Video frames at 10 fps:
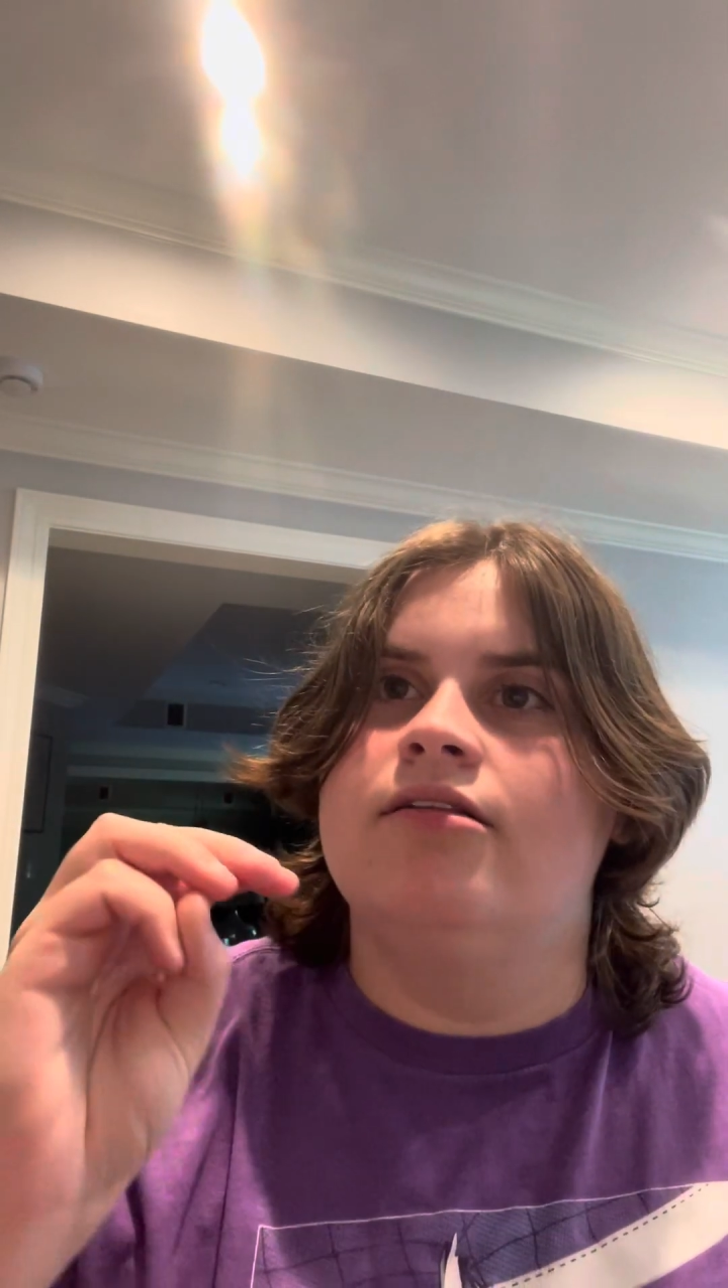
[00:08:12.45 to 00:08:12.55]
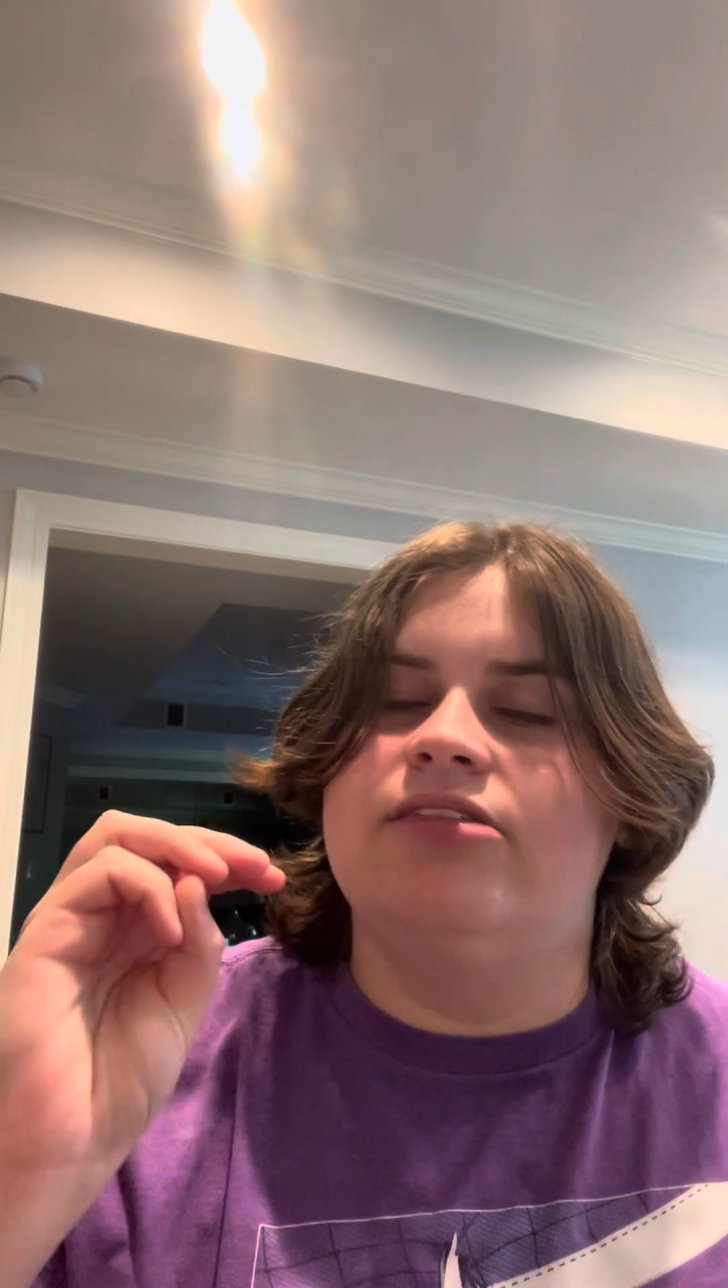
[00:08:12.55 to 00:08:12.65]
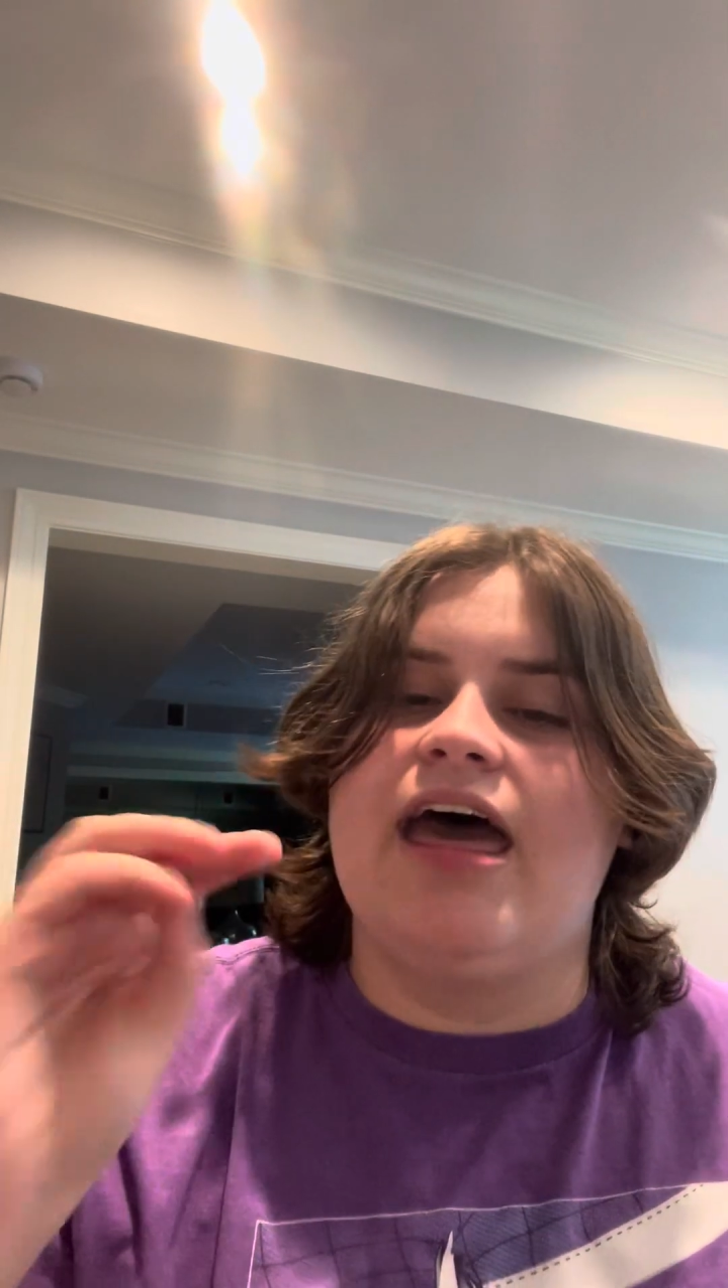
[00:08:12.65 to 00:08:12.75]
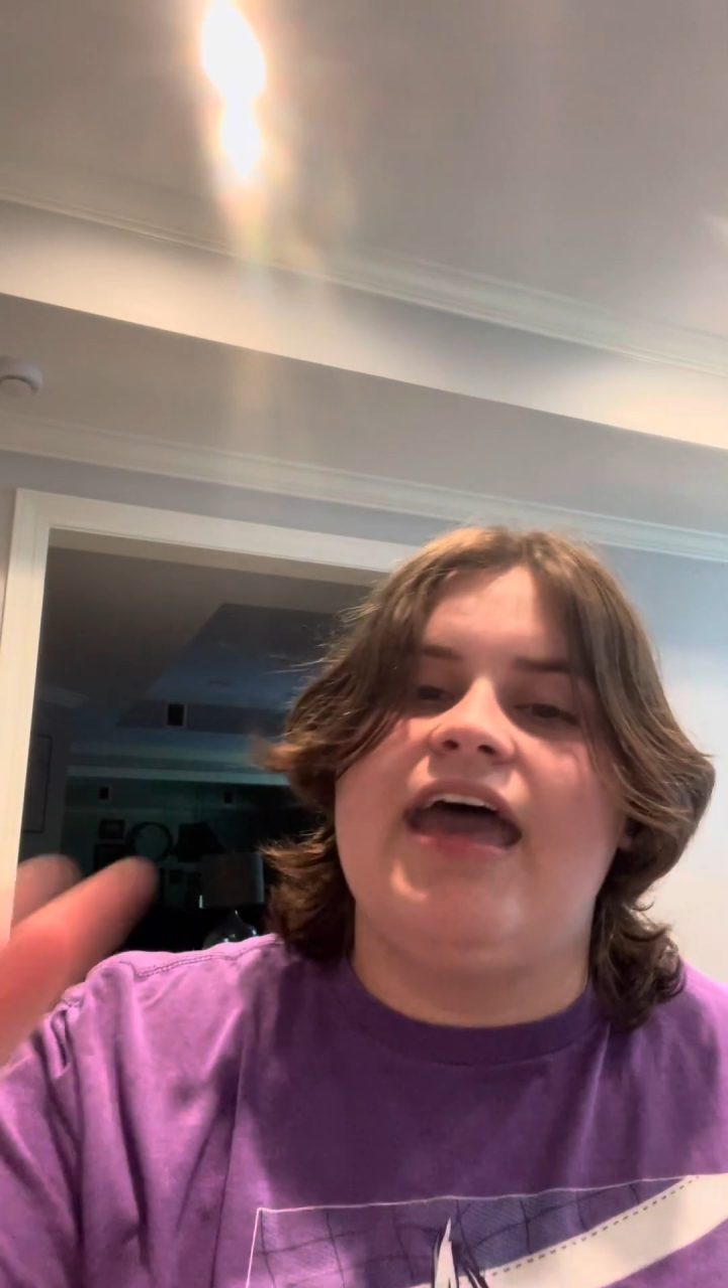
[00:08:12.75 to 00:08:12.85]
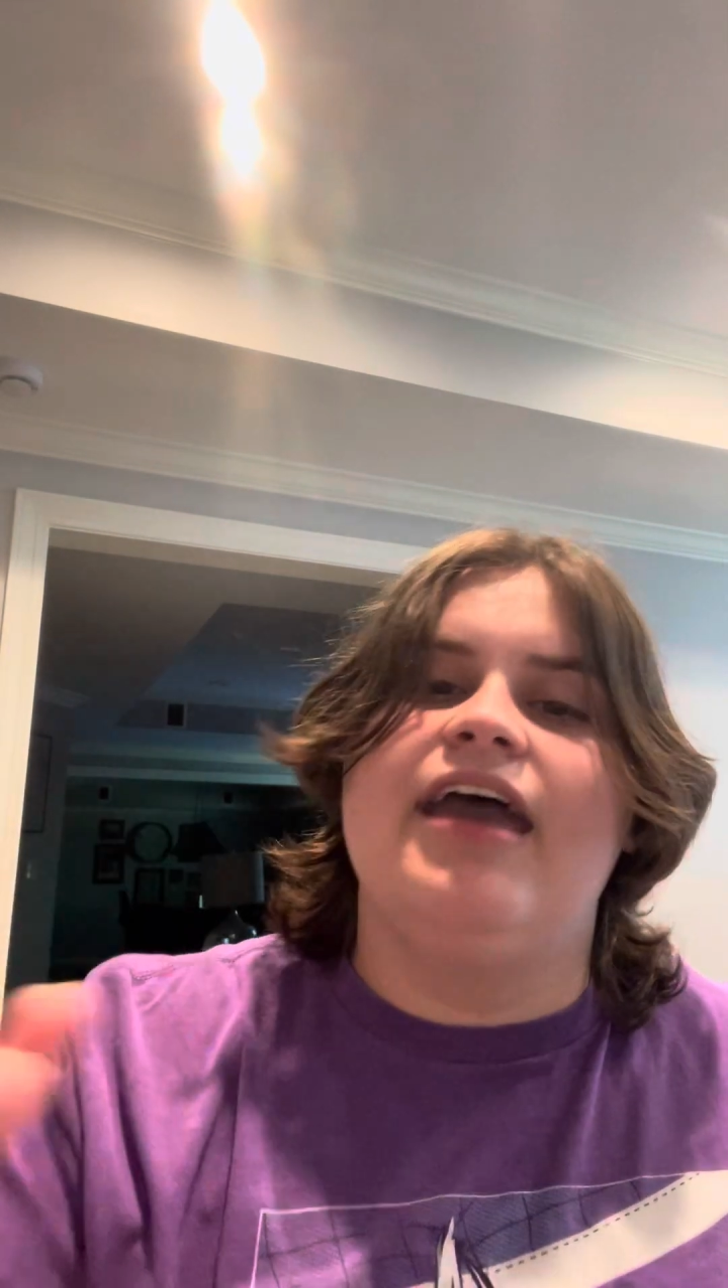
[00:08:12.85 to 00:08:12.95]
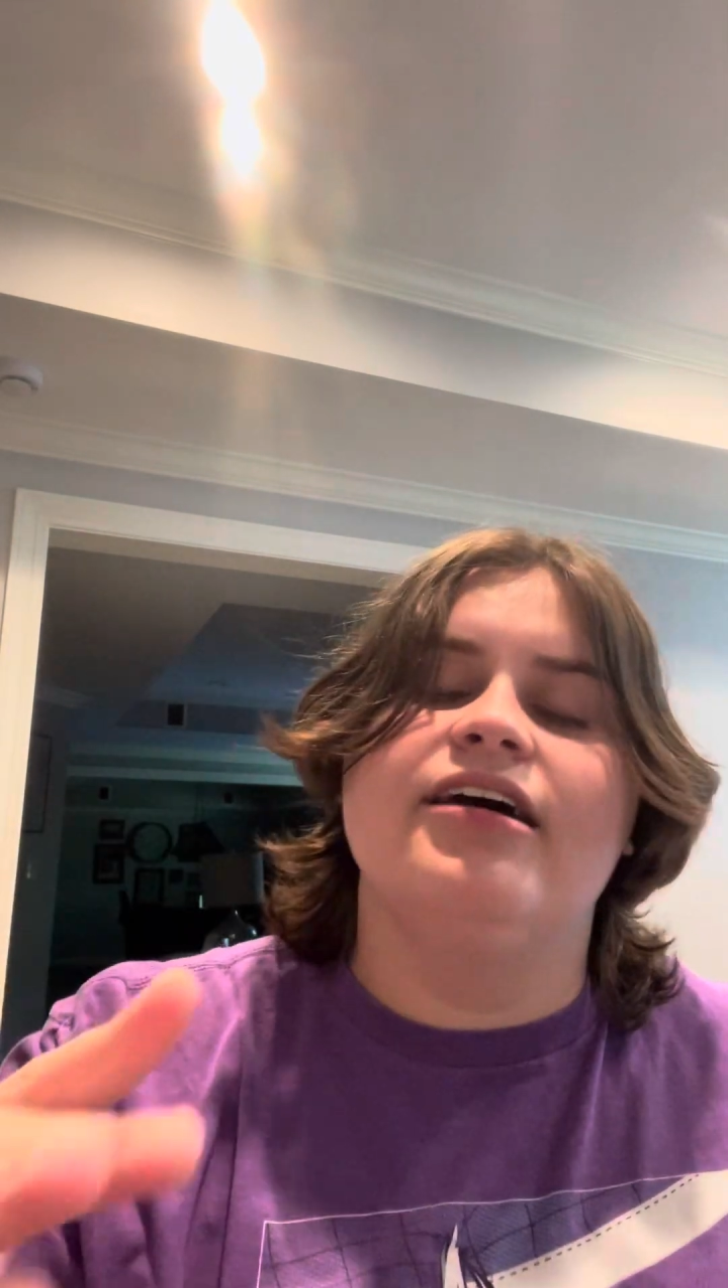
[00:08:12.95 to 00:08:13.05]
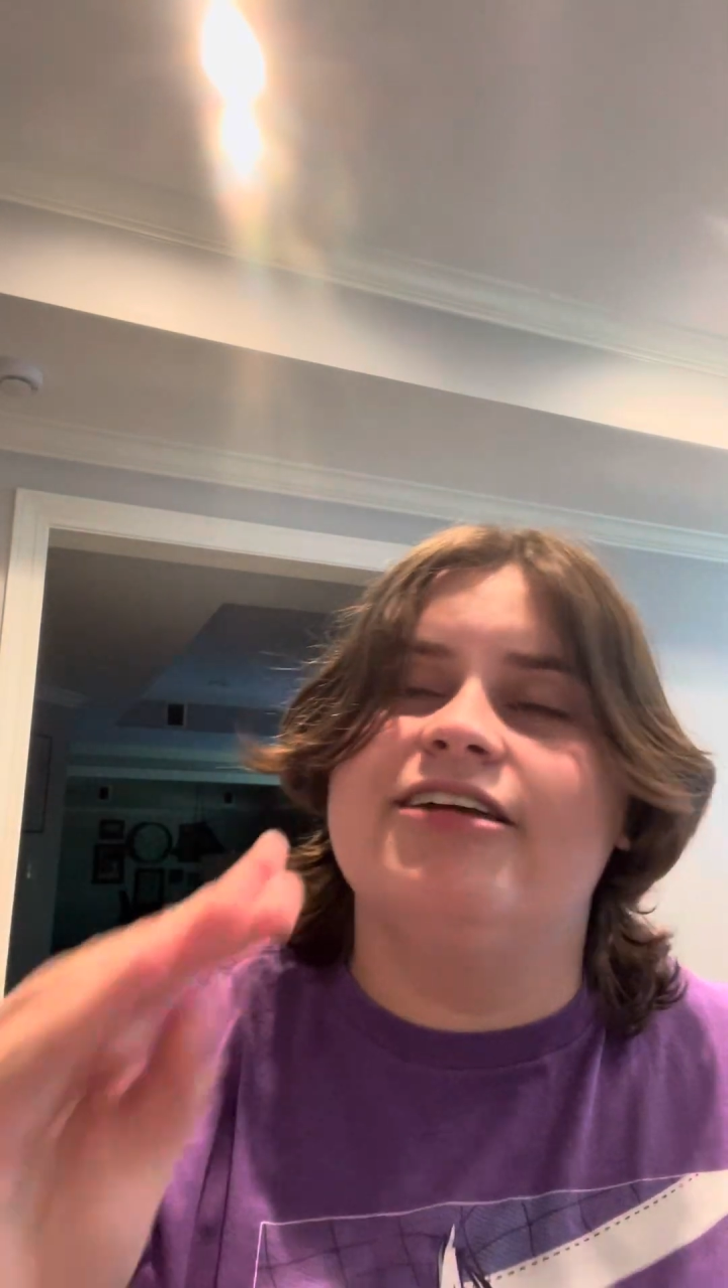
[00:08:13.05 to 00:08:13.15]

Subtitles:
the and